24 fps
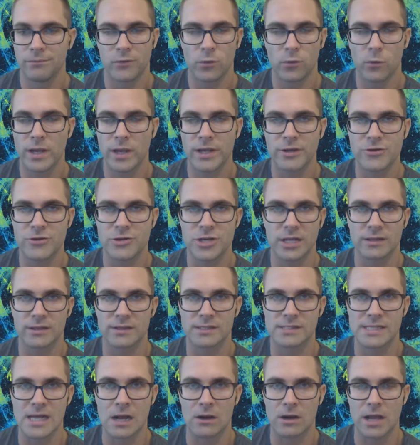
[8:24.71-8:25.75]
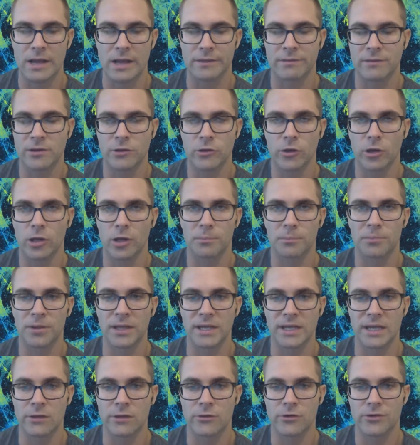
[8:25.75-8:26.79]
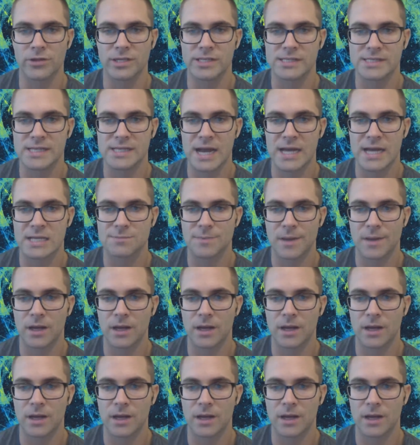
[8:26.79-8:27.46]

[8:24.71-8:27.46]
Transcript: The way you shake this out, I think you could play either of these guys,